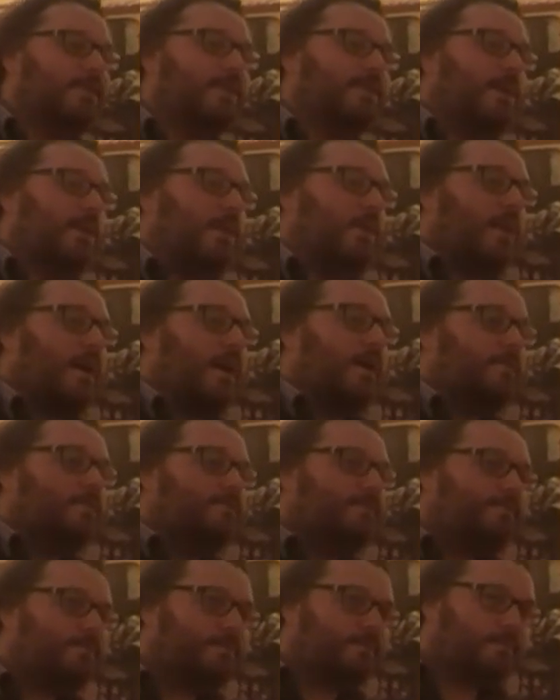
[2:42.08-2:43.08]
And so
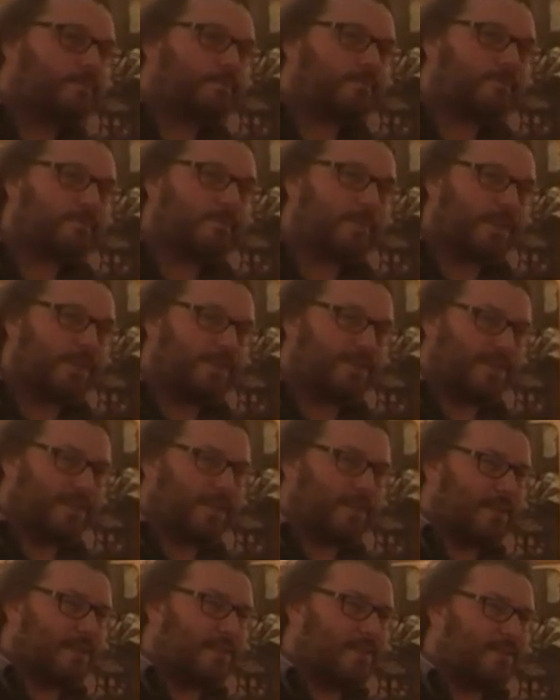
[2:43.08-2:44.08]

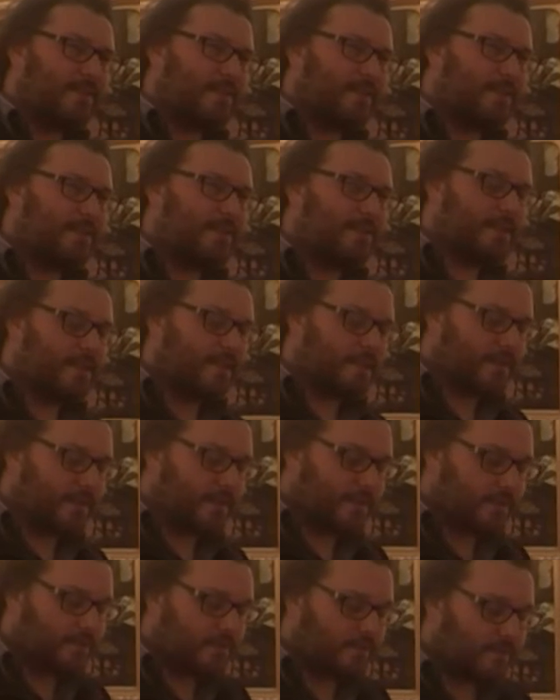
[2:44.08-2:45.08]
it's an
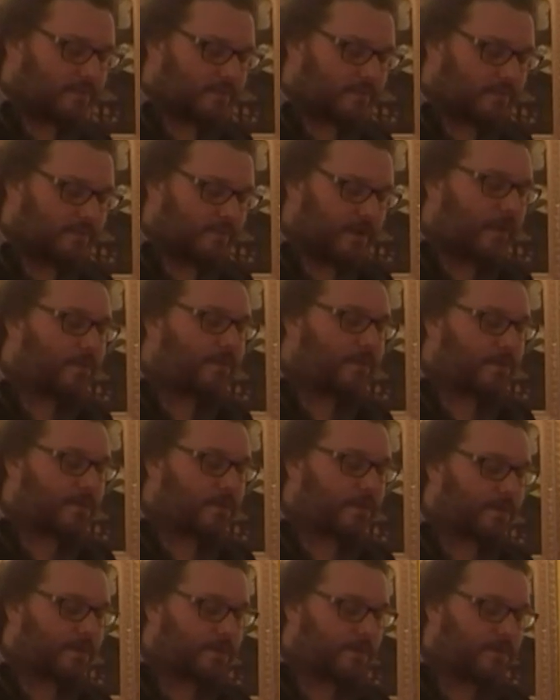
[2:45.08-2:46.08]
interesting
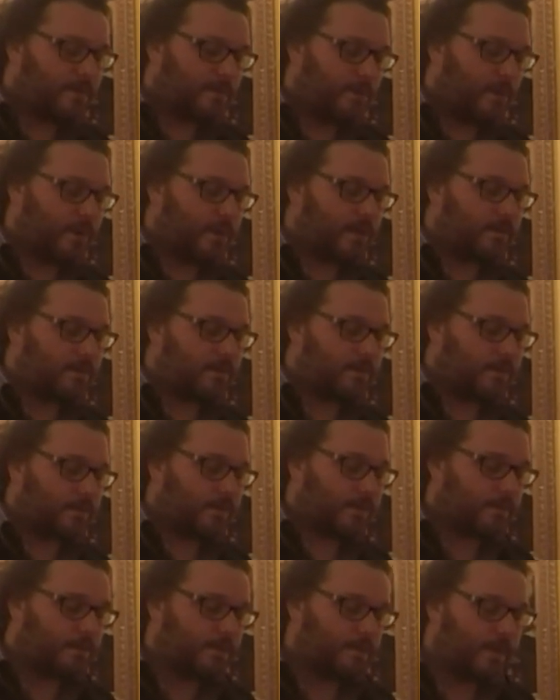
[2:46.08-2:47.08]
reference point
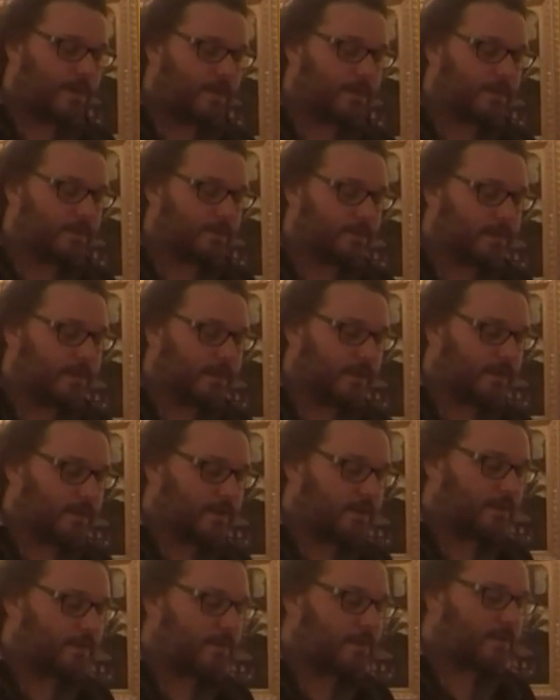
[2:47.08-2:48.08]
for the piece,
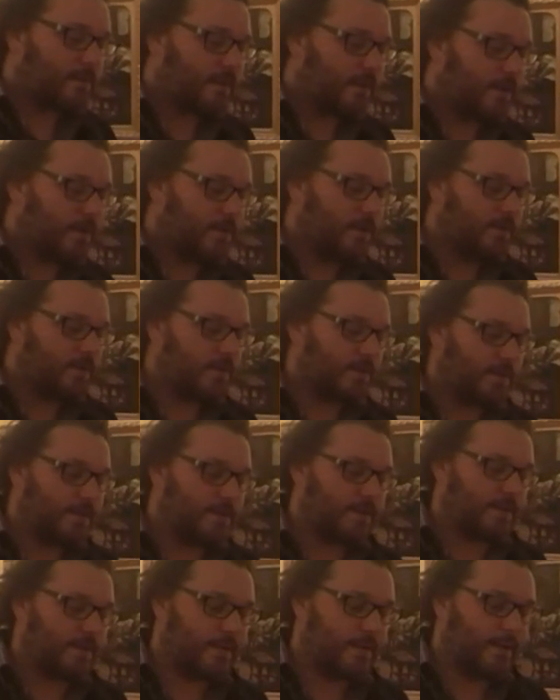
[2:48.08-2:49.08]
because it
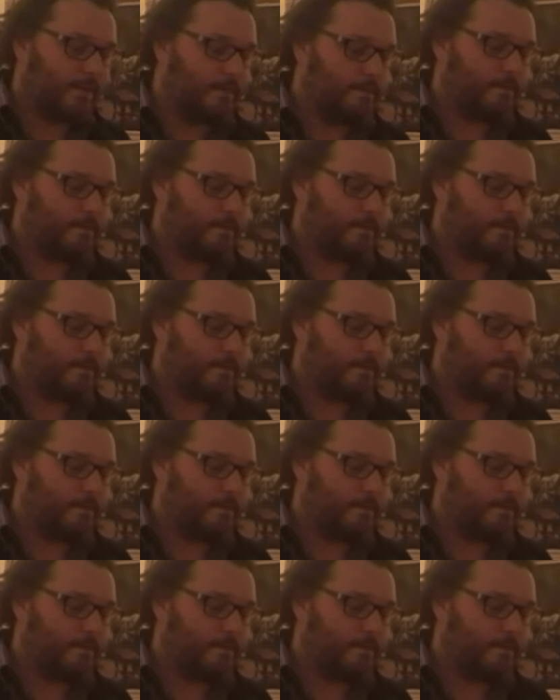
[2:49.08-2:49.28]
uses